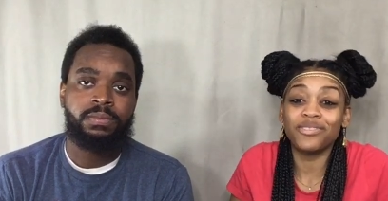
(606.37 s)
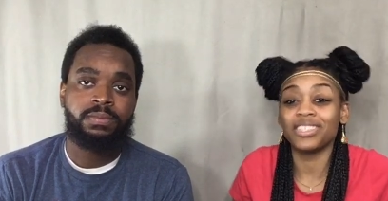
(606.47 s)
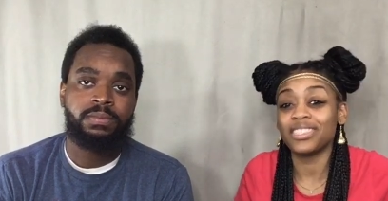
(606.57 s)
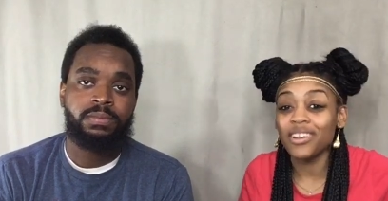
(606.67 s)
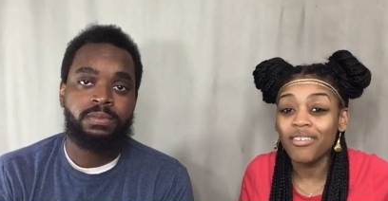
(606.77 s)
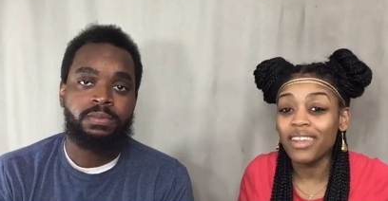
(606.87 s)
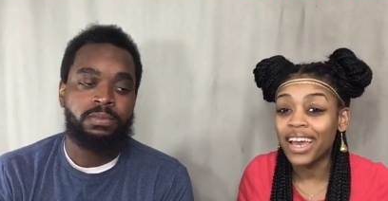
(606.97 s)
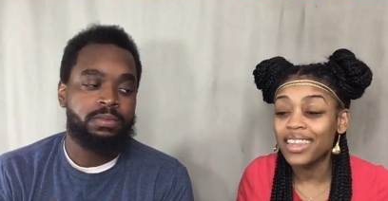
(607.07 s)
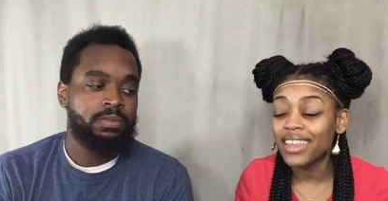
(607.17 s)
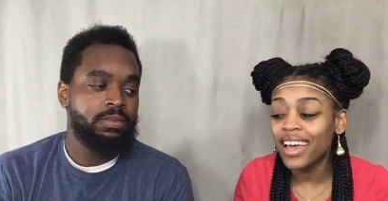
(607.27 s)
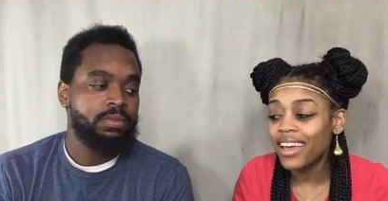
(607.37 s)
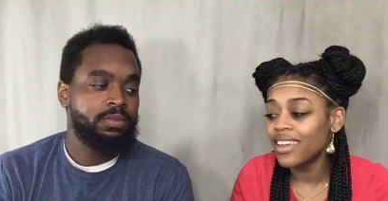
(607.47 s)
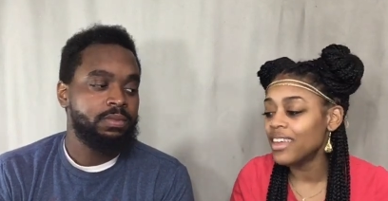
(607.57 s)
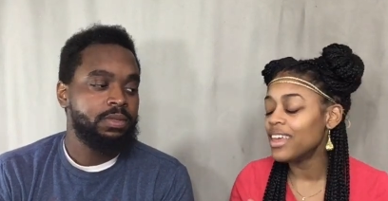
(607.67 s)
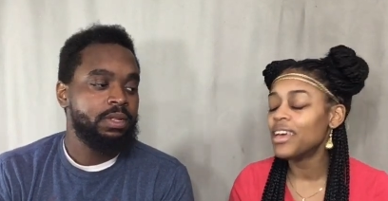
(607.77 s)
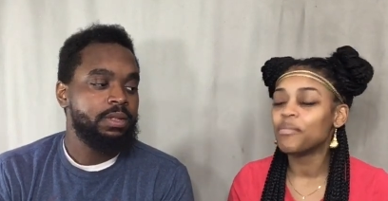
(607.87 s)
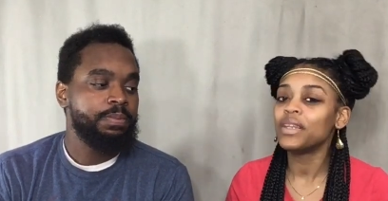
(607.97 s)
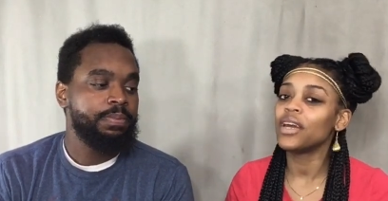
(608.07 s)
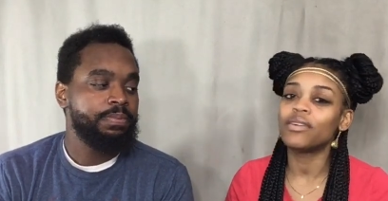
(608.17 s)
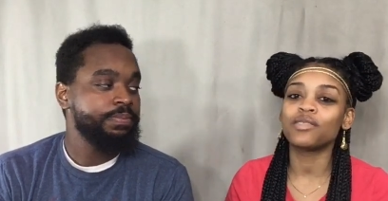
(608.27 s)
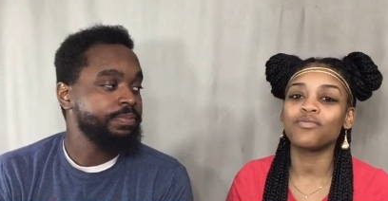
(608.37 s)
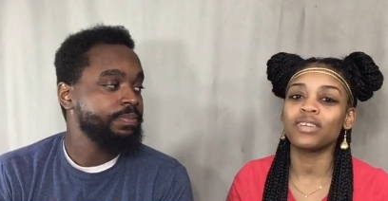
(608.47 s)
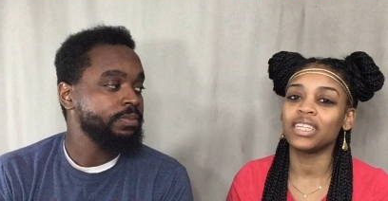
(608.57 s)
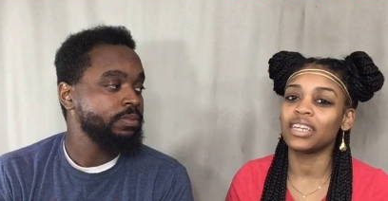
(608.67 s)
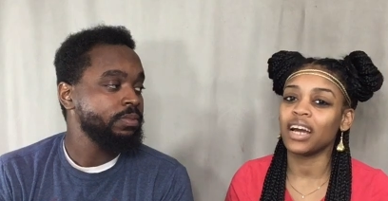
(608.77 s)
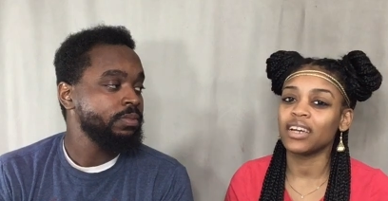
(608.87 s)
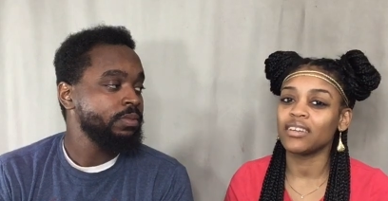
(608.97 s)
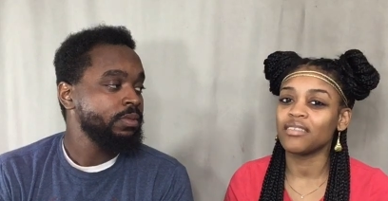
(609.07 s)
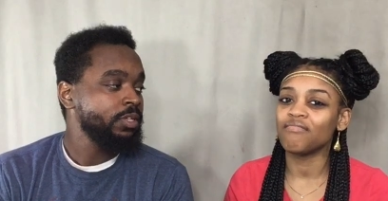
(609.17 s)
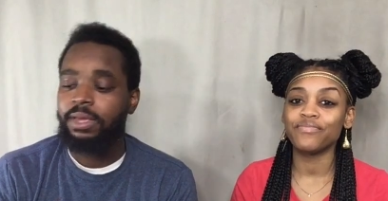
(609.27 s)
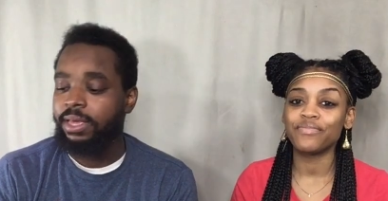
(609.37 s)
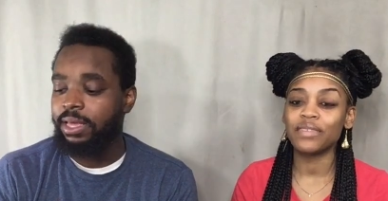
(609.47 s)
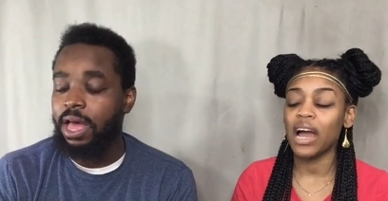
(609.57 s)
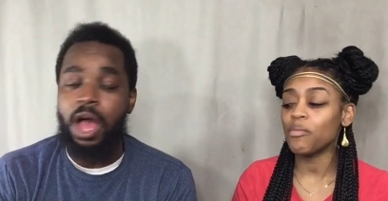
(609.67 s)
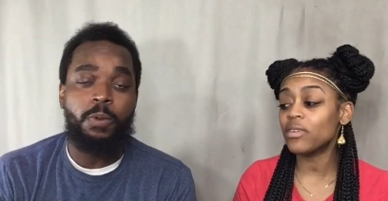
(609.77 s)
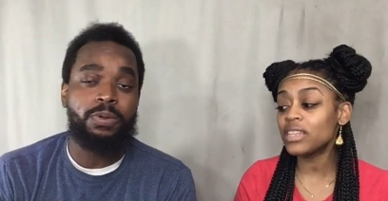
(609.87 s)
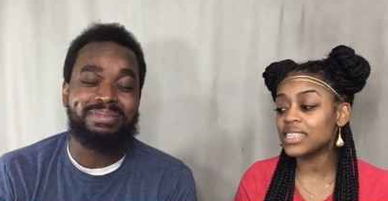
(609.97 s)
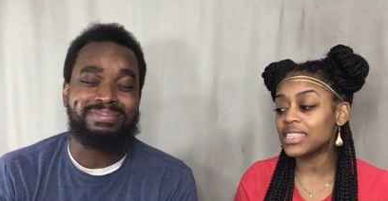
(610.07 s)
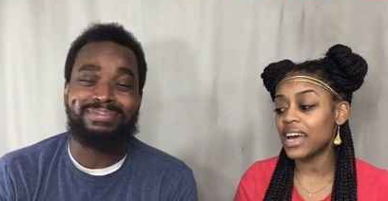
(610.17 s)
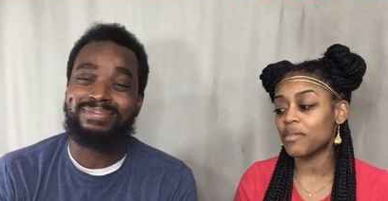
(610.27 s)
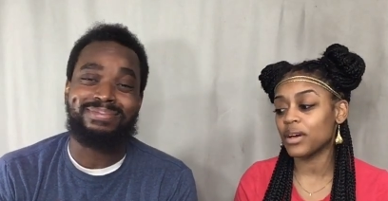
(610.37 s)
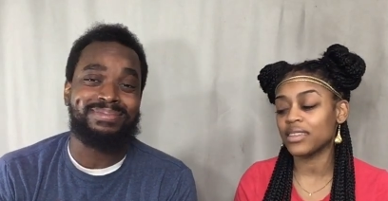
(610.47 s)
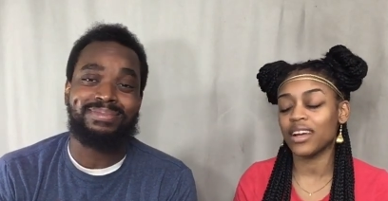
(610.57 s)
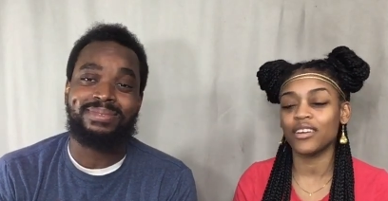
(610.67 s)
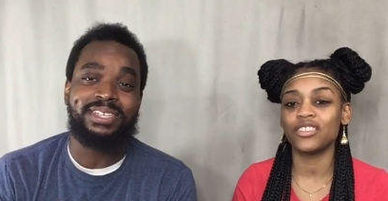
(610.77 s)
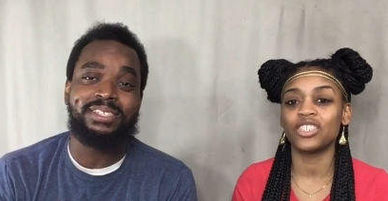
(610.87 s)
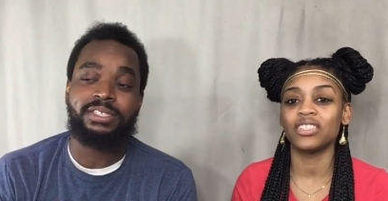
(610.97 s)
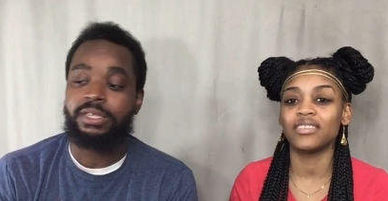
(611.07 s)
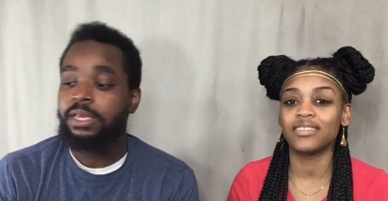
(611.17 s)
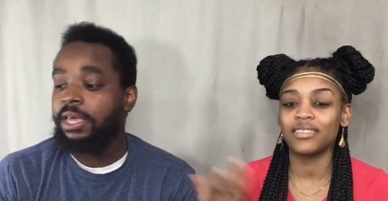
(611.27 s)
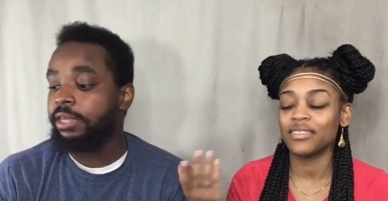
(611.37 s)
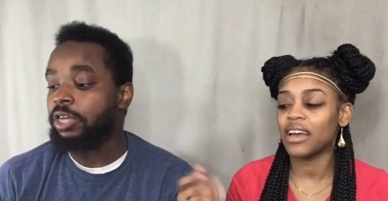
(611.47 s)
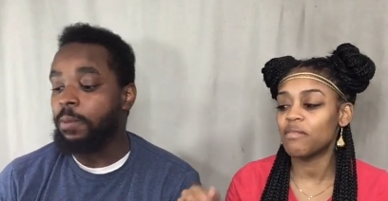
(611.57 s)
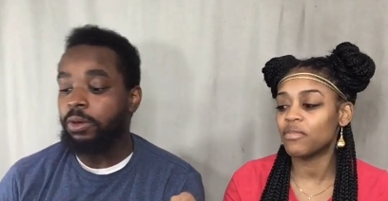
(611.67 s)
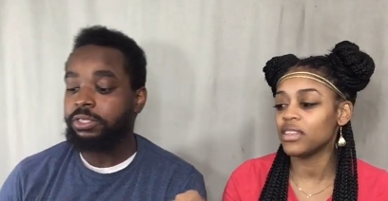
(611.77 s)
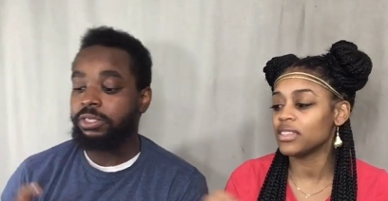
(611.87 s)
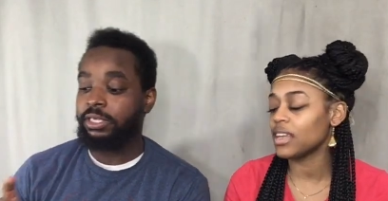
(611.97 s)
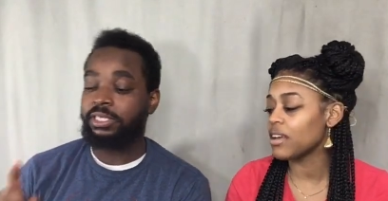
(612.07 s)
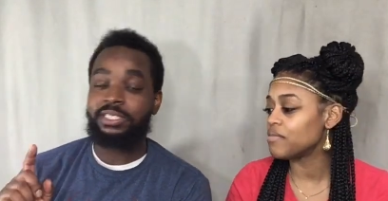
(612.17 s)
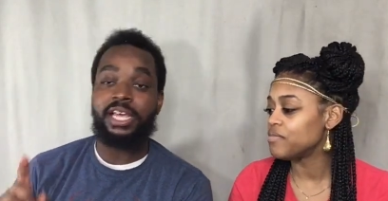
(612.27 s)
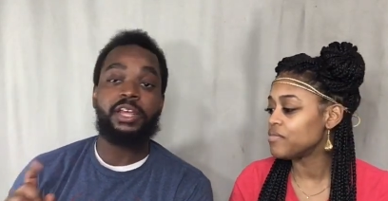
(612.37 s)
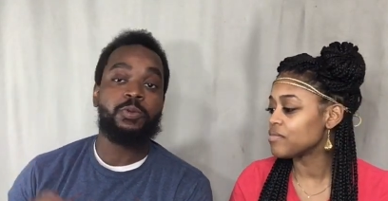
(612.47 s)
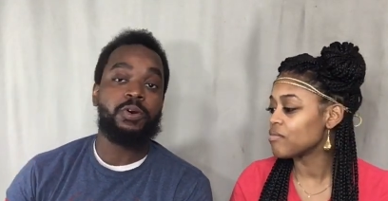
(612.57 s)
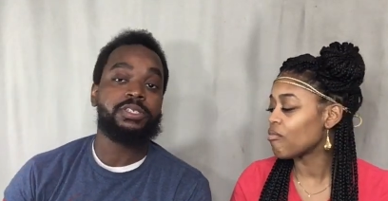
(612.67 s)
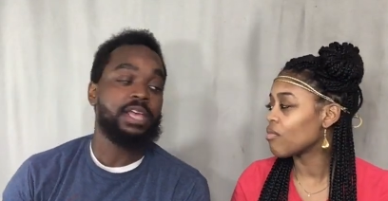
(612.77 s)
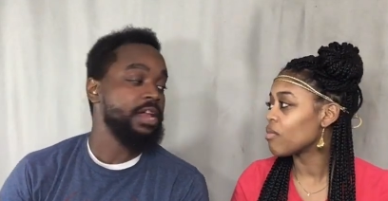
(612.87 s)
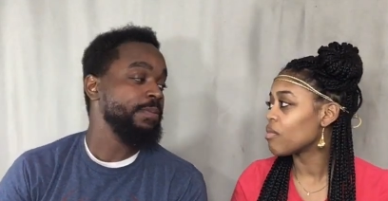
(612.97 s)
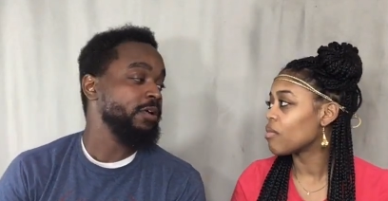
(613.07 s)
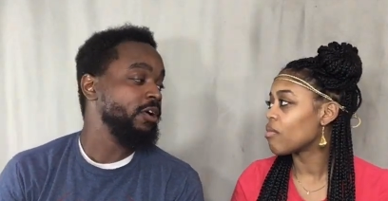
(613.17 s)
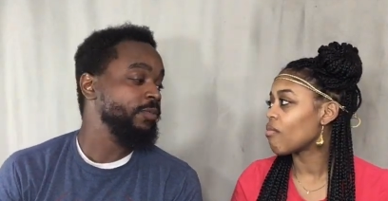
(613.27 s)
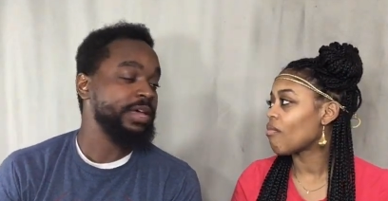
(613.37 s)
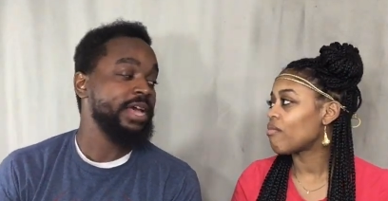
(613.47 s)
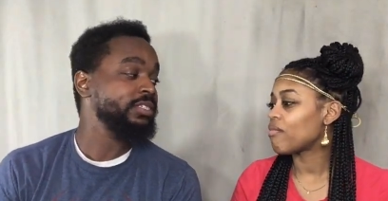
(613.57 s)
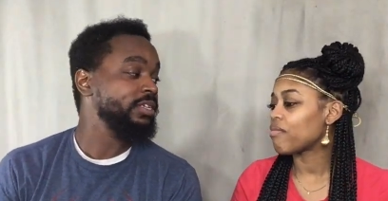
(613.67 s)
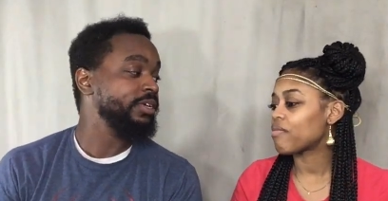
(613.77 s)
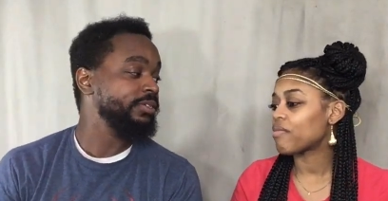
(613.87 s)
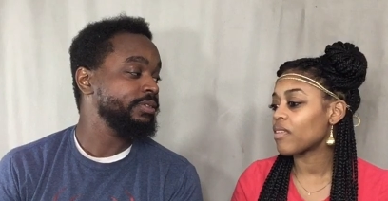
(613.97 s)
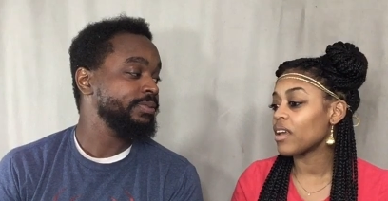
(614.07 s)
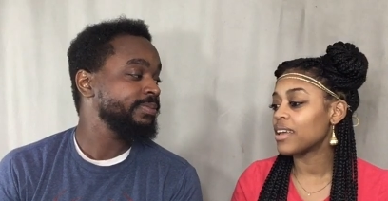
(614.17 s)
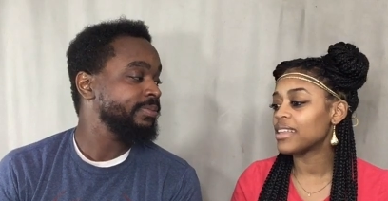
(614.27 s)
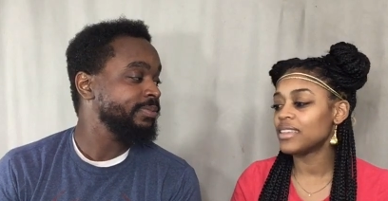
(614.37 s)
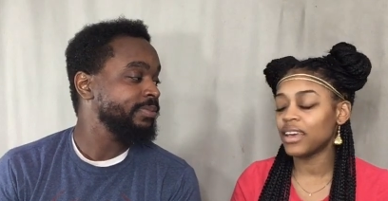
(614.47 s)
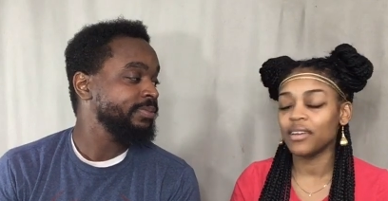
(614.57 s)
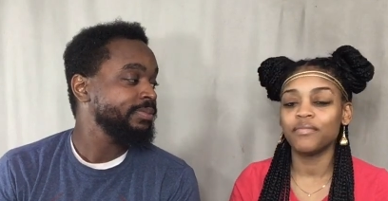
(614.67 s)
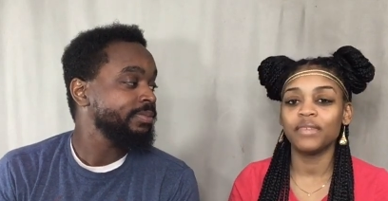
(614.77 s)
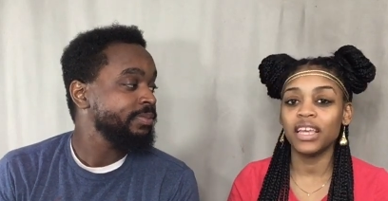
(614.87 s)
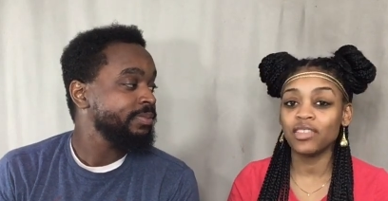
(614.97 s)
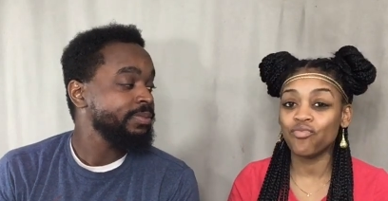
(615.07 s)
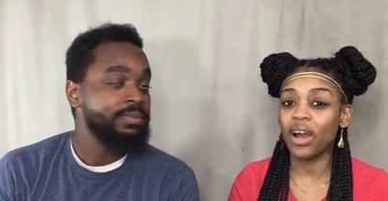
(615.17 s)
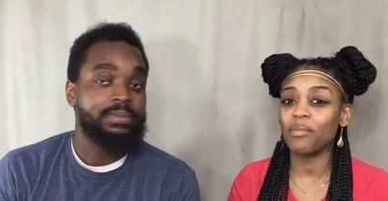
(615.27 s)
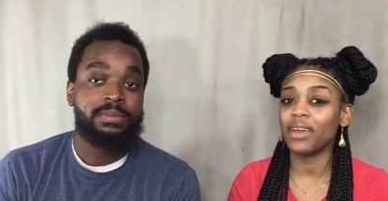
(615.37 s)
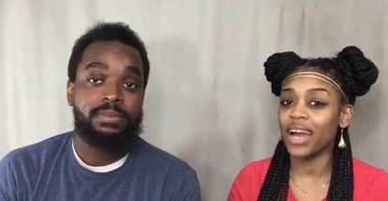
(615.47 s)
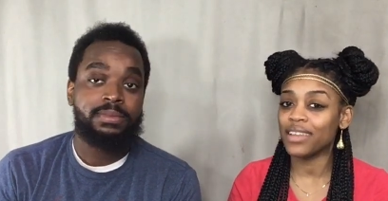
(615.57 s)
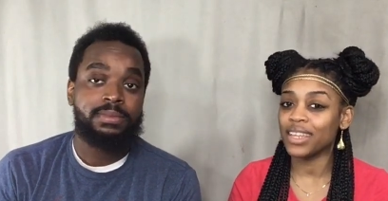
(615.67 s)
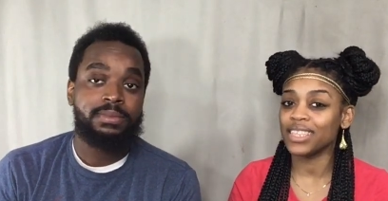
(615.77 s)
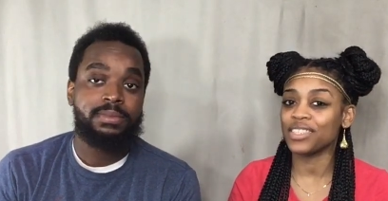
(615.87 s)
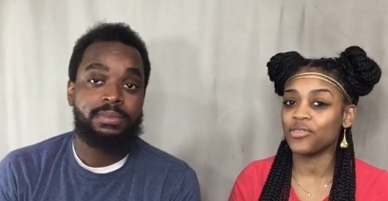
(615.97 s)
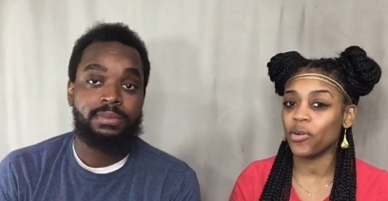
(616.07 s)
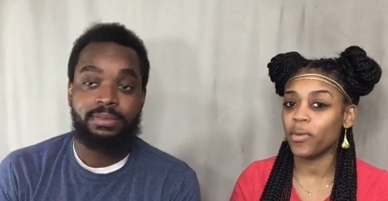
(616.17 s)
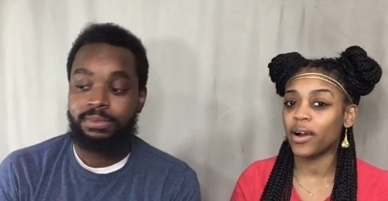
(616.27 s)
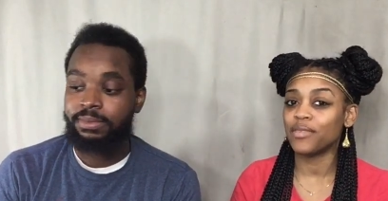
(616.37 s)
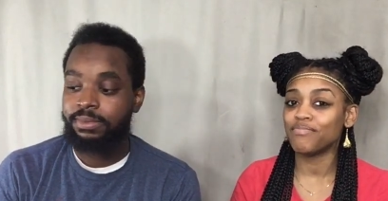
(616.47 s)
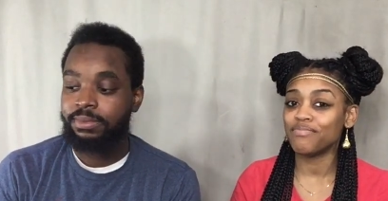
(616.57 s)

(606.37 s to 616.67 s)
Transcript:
Speaker 1: just don't like that. But no, it's really not good. I'm I, really sad mm, about that mm, Hershey's. Is, it's almost really the
Speaker 2: second worst candy bar we had today.
Speaker 1: Yeah, it's right behind that zero bar.